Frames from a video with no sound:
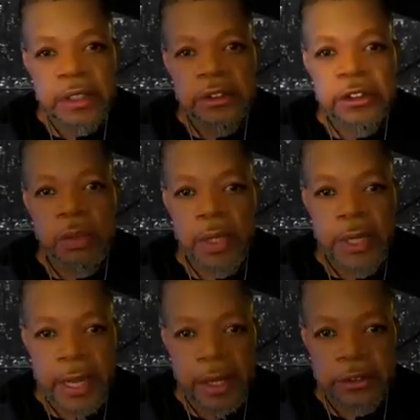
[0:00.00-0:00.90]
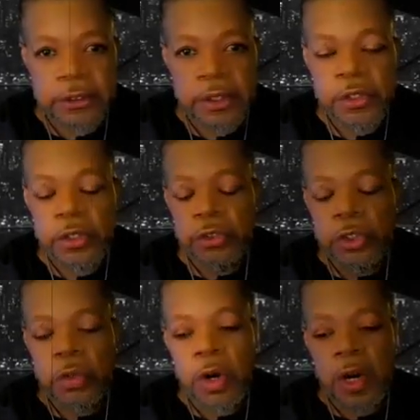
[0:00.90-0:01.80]
someone else,
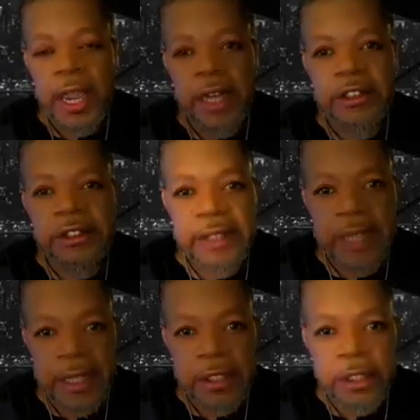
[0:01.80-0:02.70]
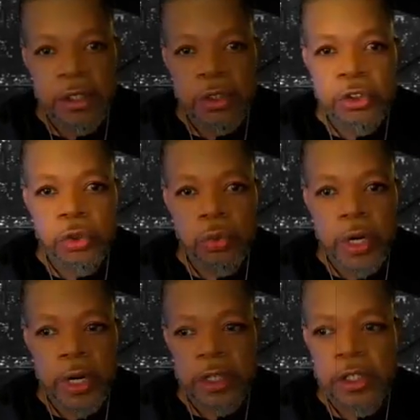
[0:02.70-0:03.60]
you are at a state to
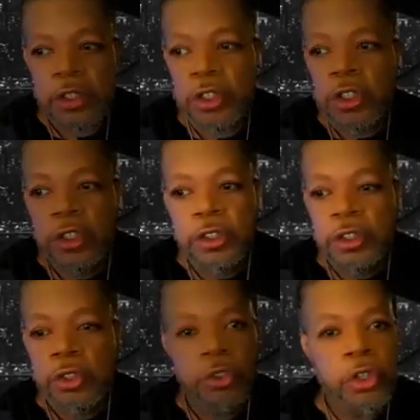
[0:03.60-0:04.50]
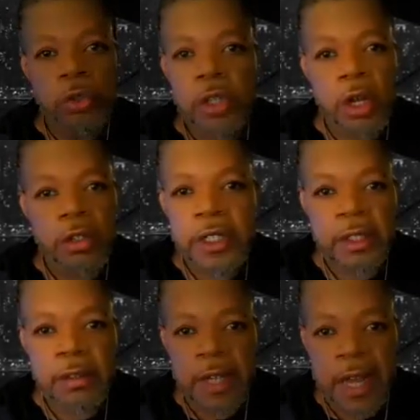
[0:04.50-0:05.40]
where you're no longer
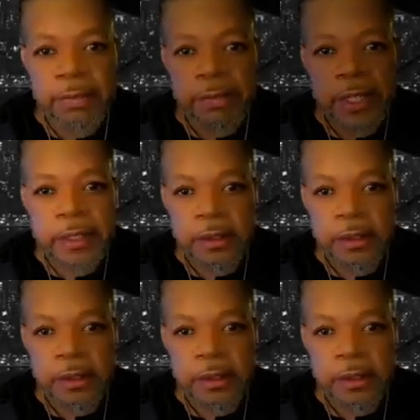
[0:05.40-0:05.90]
in conflict.